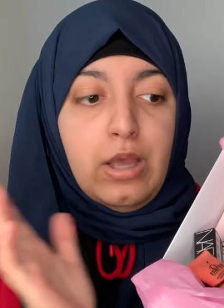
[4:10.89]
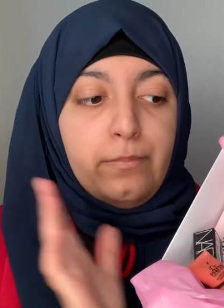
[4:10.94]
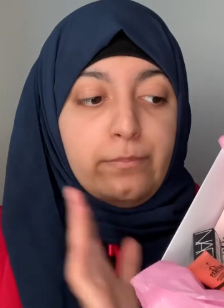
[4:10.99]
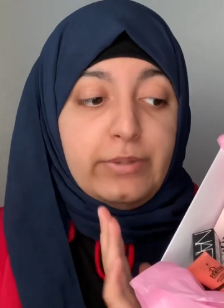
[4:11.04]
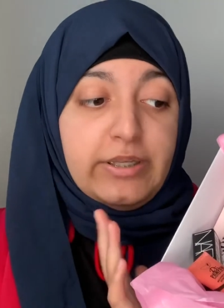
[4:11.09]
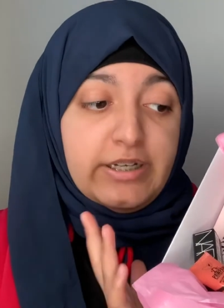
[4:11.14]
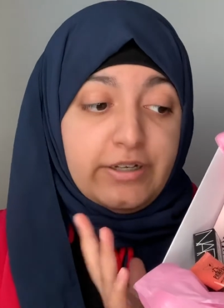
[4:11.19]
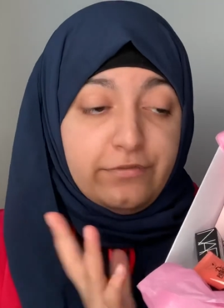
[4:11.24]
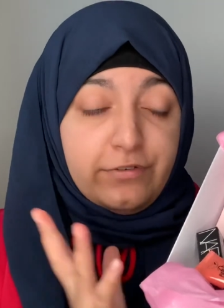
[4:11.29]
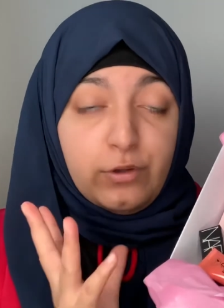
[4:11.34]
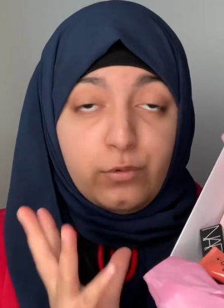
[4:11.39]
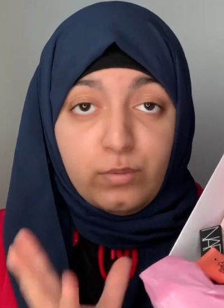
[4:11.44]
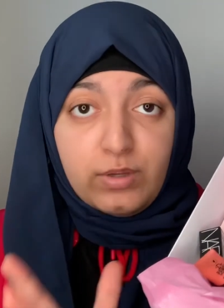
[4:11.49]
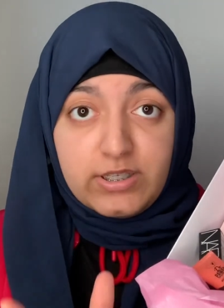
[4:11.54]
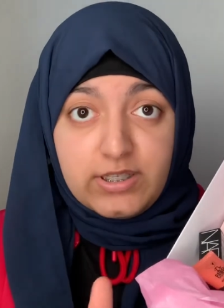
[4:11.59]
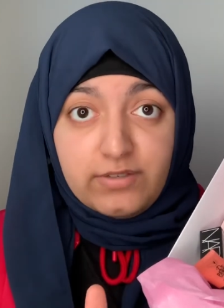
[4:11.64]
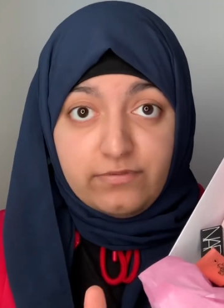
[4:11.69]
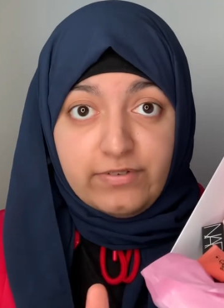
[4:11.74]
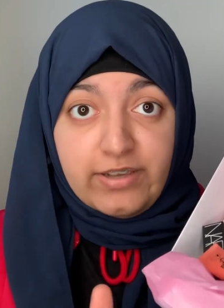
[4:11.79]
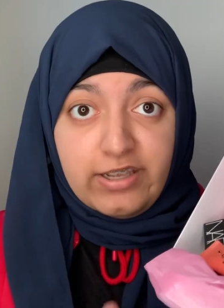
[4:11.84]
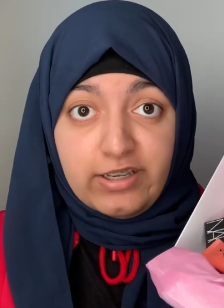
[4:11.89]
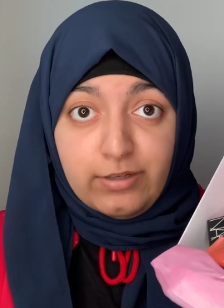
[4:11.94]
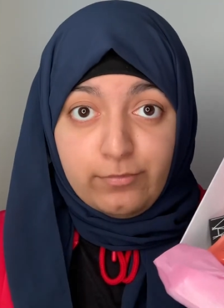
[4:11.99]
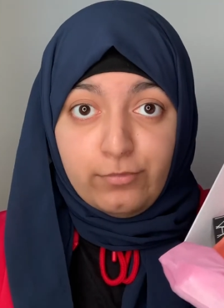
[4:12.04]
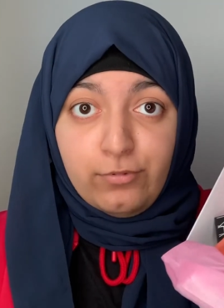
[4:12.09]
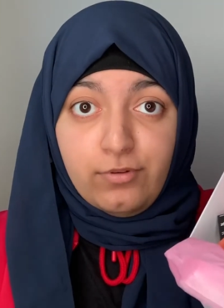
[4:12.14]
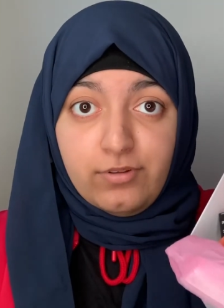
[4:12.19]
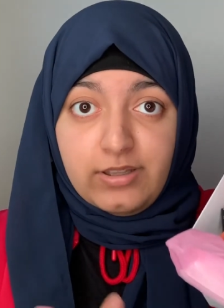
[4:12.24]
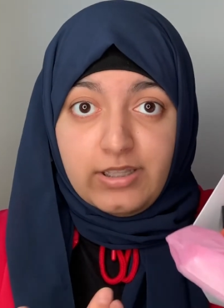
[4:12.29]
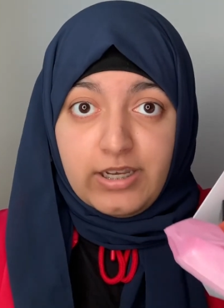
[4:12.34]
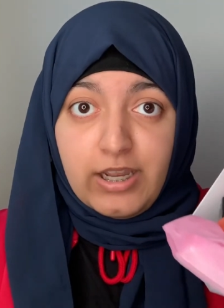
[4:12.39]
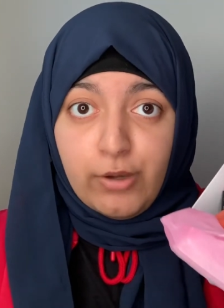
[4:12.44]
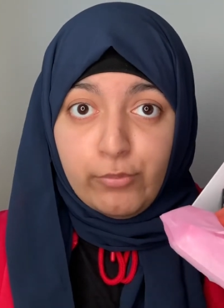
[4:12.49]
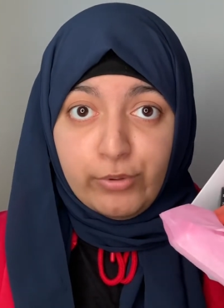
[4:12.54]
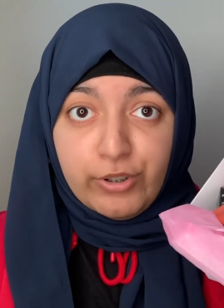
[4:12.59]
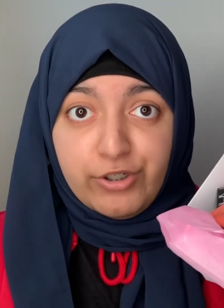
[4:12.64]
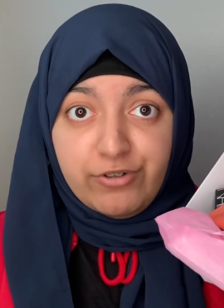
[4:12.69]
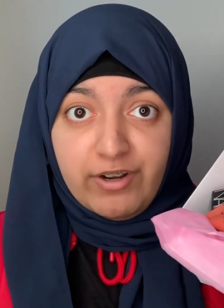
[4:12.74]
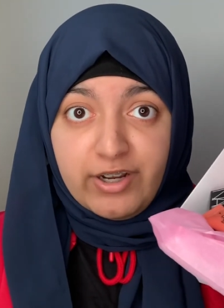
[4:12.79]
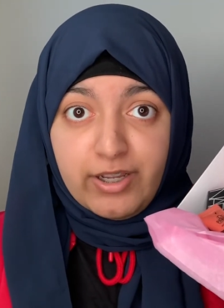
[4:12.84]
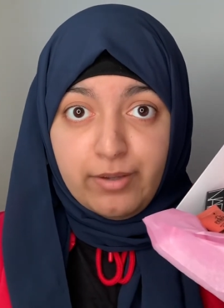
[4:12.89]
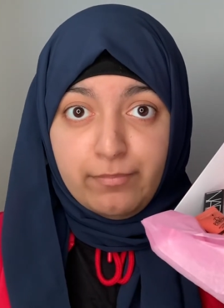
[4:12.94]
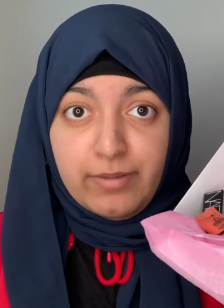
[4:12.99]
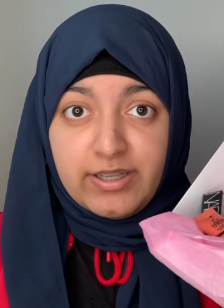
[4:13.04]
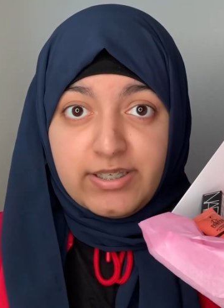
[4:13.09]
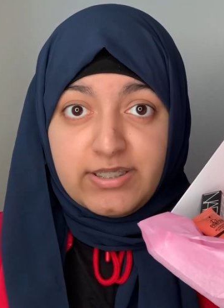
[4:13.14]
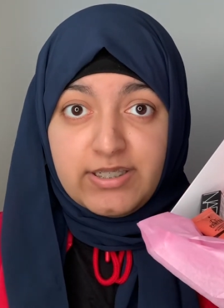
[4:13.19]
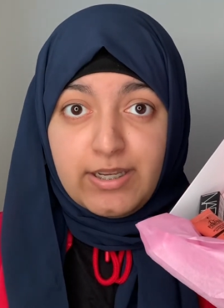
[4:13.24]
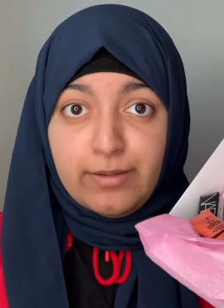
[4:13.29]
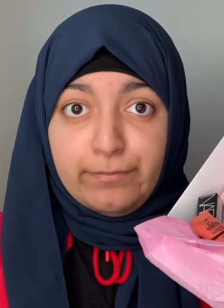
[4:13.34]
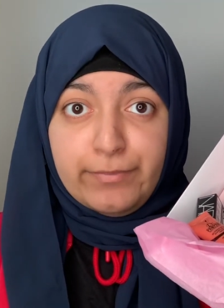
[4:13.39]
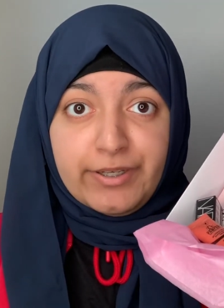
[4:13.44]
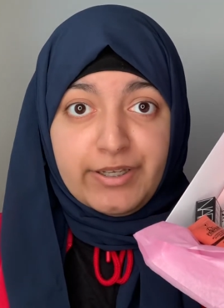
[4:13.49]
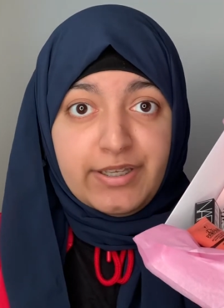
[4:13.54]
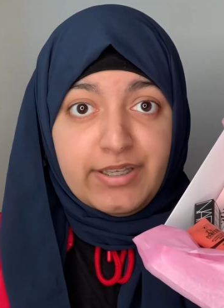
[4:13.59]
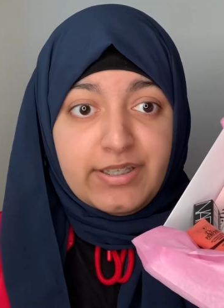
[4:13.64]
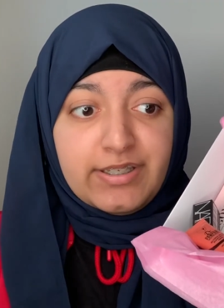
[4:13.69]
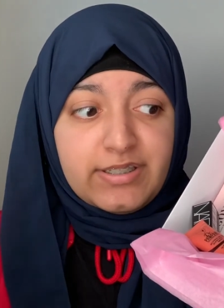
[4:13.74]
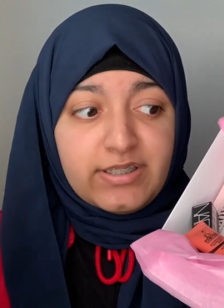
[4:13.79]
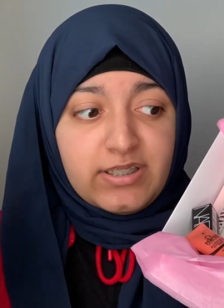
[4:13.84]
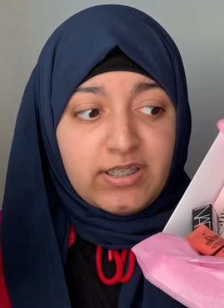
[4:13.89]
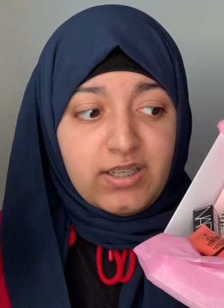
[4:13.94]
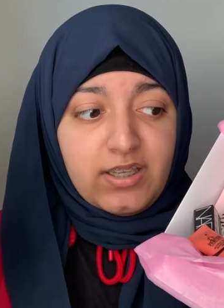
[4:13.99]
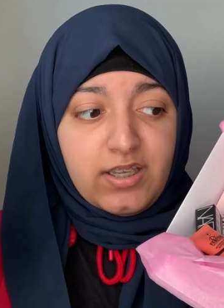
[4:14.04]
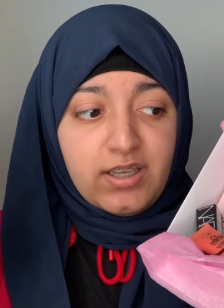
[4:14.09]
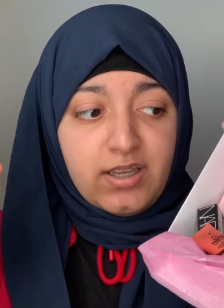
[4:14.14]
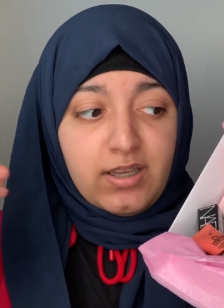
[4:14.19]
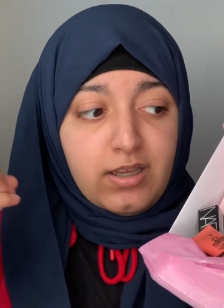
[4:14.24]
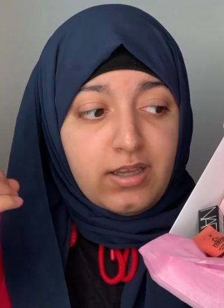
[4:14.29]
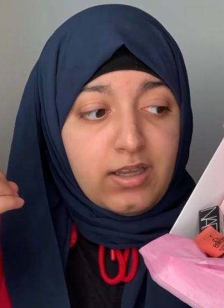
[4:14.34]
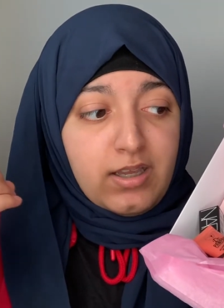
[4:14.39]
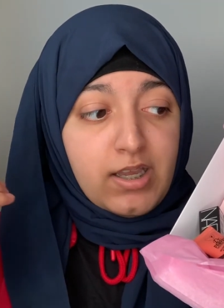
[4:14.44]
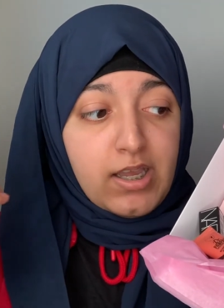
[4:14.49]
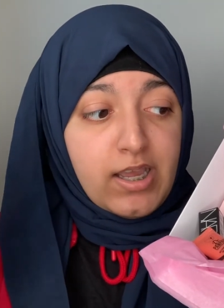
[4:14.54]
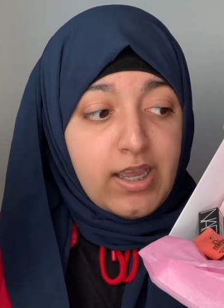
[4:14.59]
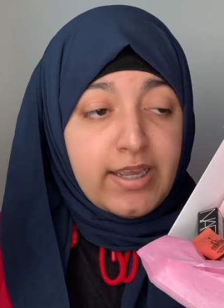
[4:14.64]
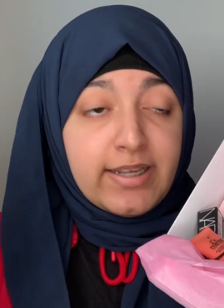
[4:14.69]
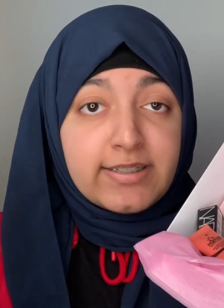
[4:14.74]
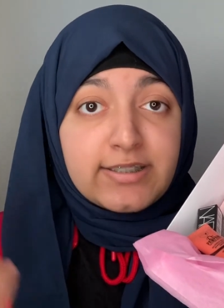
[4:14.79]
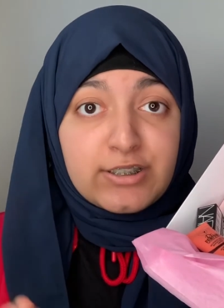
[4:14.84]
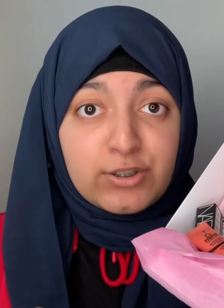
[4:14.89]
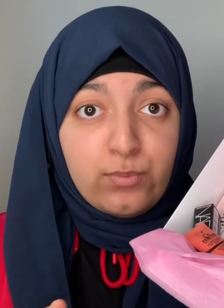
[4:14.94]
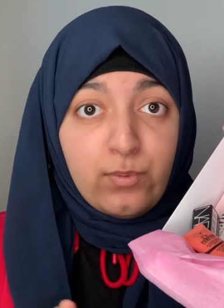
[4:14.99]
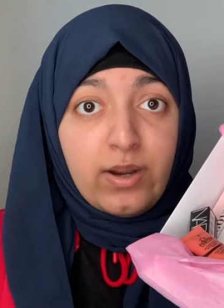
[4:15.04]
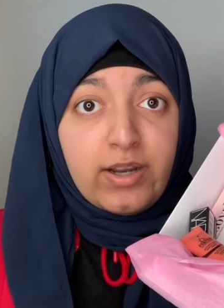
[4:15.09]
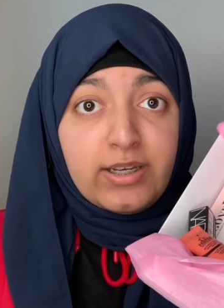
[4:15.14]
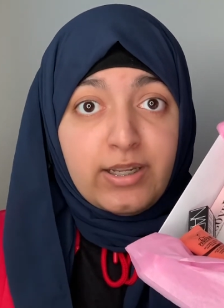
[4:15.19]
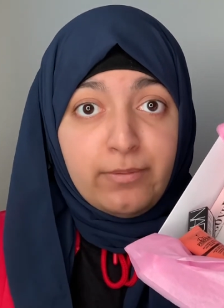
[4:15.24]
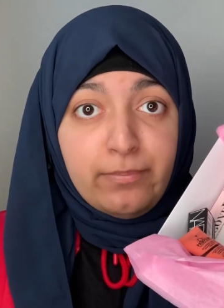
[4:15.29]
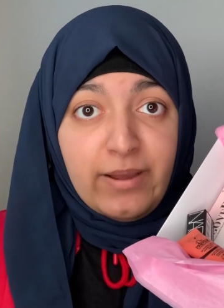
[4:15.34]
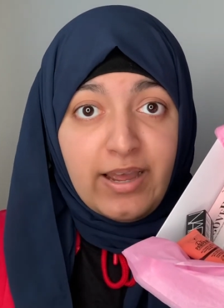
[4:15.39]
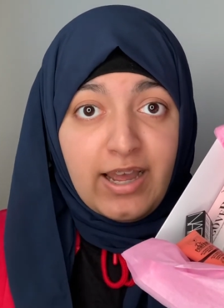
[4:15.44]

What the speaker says: but if it was available then I would recommend it because it's £20